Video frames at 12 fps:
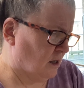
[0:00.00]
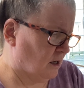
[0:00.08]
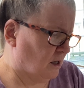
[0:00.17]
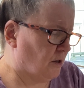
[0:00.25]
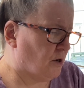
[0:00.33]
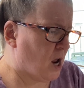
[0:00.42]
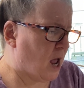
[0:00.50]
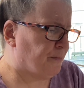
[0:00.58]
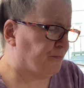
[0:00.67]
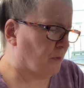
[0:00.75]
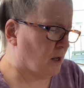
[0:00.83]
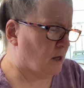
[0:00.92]
They're not.
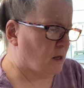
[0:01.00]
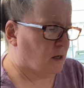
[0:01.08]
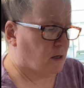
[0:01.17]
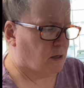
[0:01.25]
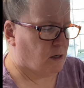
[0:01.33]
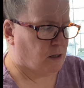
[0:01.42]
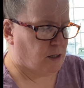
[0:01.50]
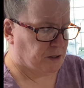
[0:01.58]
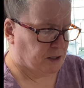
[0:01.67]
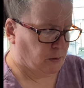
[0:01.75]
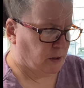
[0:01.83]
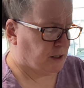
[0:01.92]

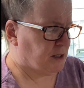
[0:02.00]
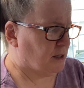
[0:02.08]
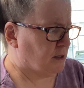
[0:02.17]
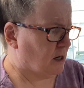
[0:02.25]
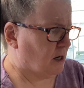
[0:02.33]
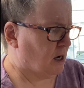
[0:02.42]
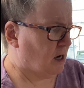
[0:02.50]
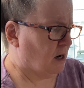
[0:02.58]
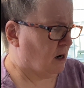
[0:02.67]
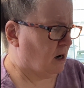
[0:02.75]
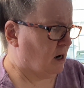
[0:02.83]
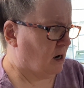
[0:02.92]
Let's see what it says on
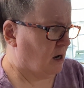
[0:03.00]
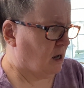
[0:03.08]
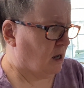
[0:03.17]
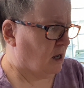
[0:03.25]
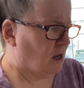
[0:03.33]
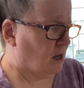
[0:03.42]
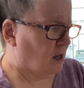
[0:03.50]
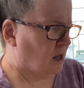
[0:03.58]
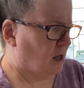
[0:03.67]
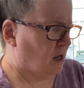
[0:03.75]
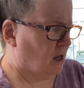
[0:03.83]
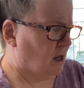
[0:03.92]
here.
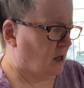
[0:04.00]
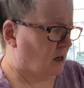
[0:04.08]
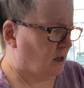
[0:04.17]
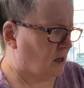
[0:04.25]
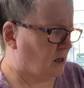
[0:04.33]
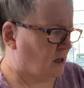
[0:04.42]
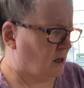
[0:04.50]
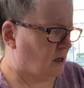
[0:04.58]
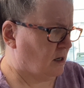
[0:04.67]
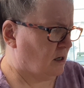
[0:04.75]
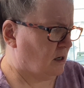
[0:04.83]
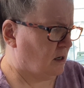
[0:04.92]
Dun,
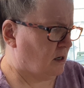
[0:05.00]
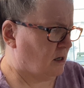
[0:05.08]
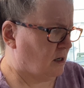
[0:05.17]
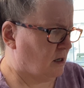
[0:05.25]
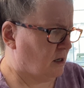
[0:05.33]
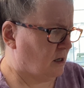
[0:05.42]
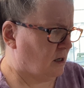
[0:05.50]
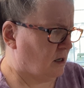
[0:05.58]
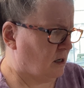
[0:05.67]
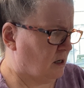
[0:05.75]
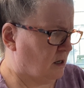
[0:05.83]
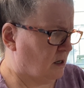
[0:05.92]
dun,
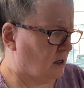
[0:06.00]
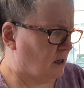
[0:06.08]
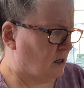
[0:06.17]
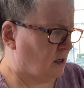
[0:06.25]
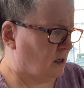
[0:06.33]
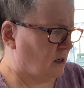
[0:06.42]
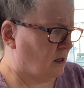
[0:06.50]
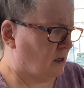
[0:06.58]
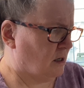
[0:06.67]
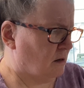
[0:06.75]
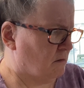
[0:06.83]
dun.